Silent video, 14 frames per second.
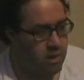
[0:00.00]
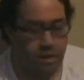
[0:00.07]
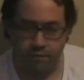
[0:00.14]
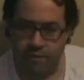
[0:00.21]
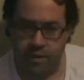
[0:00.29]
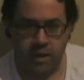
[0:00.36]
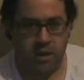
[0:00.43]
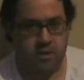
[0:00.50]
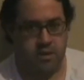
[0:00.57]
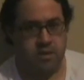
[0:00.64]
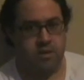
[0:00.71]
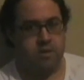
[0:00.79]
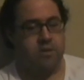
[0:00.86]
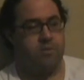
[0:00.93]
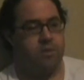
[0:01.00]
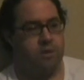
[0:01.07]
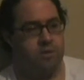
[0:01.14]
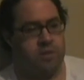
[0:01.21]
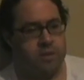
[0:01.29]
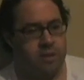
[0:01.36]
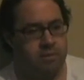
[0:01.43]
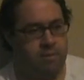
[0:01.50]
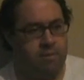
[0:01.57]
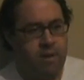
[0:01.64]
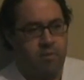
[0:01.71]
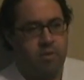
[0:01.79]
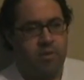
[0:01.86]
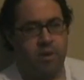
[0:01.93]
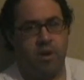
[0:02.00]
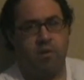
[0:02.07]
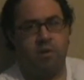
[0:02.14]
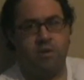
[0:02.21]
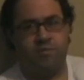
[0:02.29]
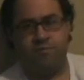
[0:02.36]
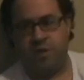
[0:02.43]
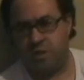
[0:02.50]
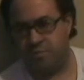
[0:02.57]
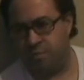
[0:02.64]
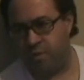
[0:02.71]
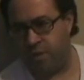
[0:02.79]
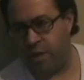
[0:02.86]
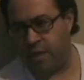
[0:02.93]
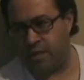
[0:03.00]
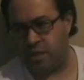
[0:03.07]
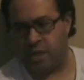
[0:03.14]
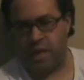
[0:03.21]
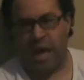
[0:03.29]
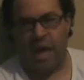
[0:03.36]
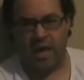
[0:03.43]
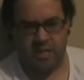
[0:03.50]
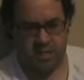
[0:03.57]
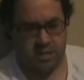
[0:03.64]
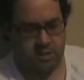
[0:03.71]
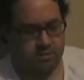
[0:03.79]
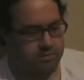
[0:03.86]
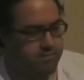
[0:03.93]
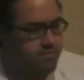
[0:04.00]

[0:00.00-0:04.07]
I forgot the other one. There was something about with Lawrence Fishburne as a gangster.